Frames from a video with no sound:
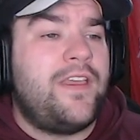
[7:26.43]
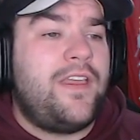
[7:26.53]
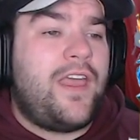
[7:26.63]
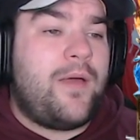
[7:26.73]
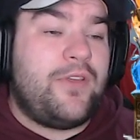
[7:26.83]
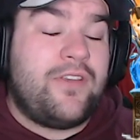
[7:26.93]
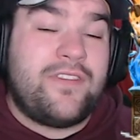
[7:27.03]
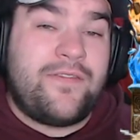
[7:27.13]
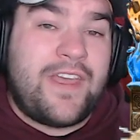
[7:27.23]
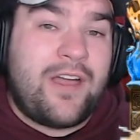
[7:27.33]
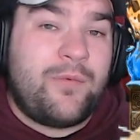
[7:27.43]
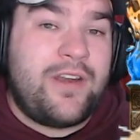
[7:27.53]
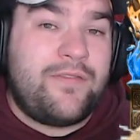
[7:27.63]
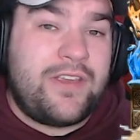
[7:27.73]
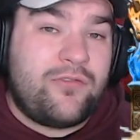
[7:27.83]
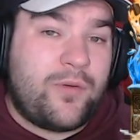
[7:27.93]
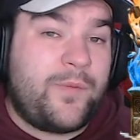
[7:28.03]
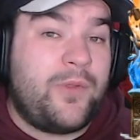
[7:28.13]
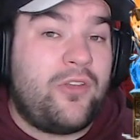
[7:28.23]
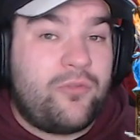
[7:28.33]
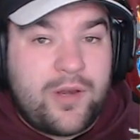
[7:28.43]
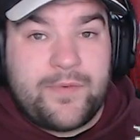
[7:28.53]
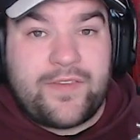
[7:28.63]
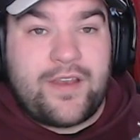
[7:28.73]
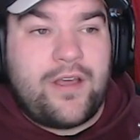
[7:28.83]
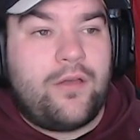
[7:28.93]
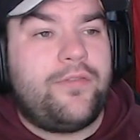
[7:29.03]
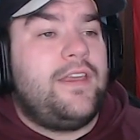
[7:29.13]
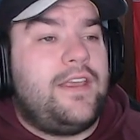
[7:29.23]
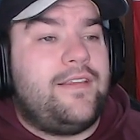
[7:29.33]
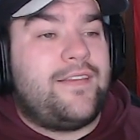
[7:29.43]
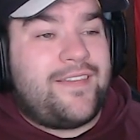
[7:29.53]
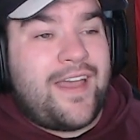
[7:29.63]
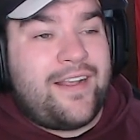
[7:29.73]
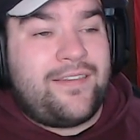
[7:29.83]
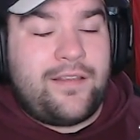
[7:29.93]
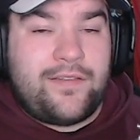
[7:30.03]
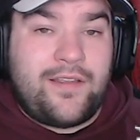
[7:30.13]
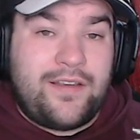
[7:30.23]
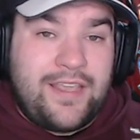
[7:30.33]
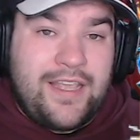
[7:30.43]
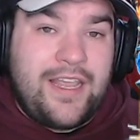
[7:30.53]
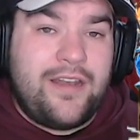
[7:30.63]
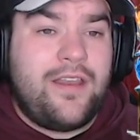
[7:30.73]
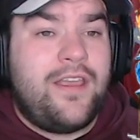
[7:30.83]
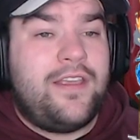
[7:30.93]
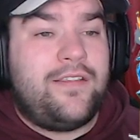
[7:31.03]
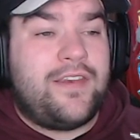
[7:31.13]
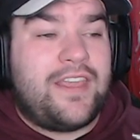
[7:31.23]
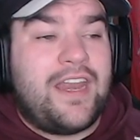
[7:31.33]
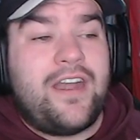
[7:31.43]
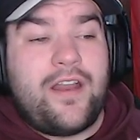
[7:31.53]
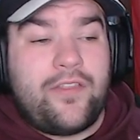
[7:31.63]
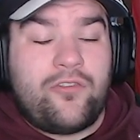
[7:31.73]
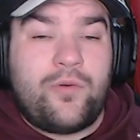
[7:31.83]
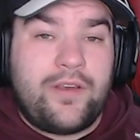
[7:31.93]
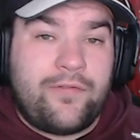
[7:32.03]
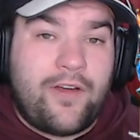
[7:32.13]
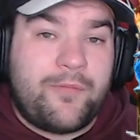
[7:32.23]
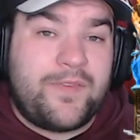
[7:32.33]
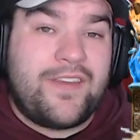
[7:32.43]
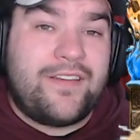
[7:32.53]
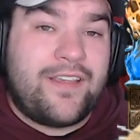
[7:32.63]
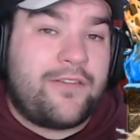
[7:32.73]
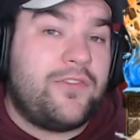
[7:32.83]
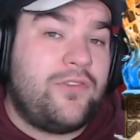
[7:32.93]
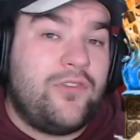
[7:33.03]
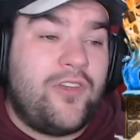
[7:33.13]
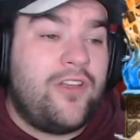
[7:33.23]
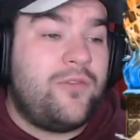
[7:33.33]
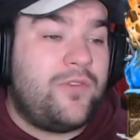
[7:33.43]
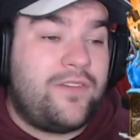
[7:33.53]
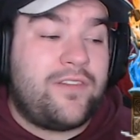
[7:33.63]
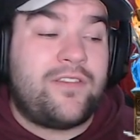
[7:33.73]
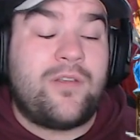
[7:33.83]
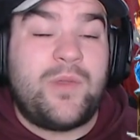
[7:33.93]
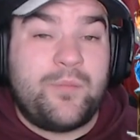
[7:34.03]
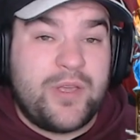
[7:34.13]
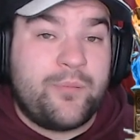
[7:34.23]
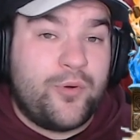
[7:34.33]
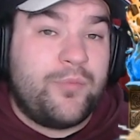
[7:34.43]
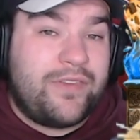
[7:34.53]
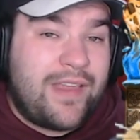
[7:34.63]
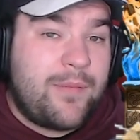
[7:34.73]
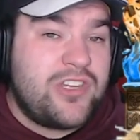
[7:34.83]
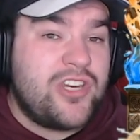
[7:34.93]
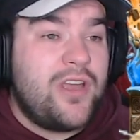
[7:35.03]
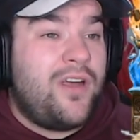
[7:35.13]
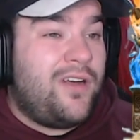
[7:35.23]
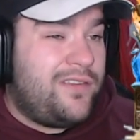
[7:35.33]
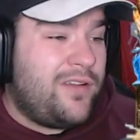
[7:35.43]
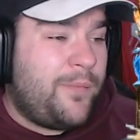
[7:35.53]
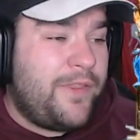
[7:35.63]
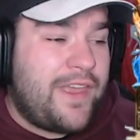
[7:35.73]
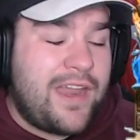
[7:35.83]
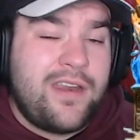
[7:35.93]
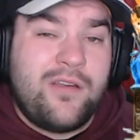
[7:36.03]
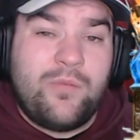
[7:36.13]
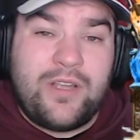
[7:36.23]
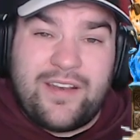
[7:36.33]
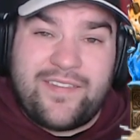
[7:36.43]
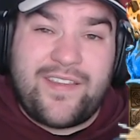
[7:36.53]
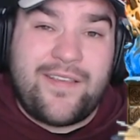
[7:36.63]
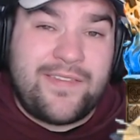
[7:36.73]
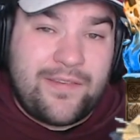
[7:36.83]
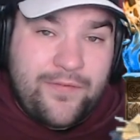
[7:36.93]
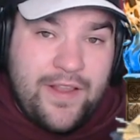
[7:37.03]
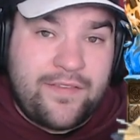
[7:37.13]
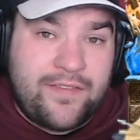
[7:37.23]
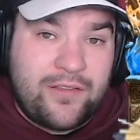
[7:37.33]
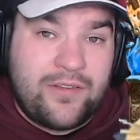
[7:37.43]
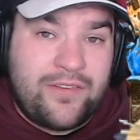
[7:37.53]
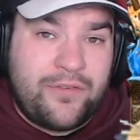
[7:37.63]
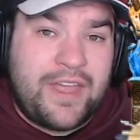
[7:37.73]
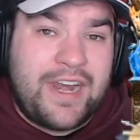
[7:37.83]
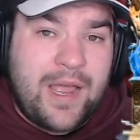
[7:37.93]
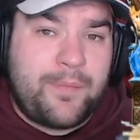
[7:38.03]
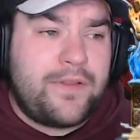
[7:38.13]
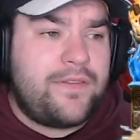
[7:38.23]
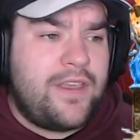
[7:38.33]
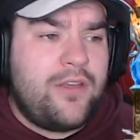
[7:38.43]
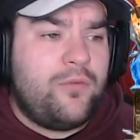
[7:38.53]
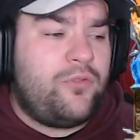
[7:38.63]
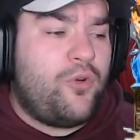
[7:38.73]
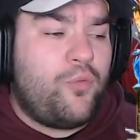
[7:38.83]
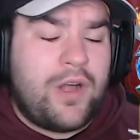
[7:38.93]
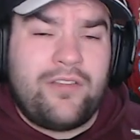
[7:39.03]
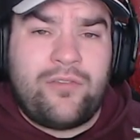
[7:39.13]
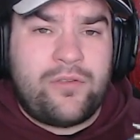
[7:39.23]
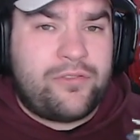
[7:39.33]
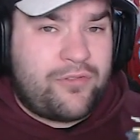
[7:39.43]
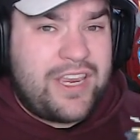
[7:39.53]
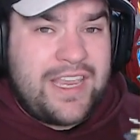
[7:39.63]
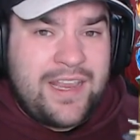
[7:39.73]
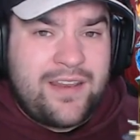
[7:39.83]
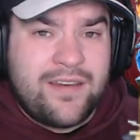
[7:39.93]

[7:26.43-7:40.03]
And because of that, whenever he drops below 20% health, his attack set's going to kick in. He's going to gain another 25% attack for 2 turns, which is just going to be big boomba damage. On top of that, we're going to save his advanced skill until that happens. We'll do a 1, 2, 3 hit,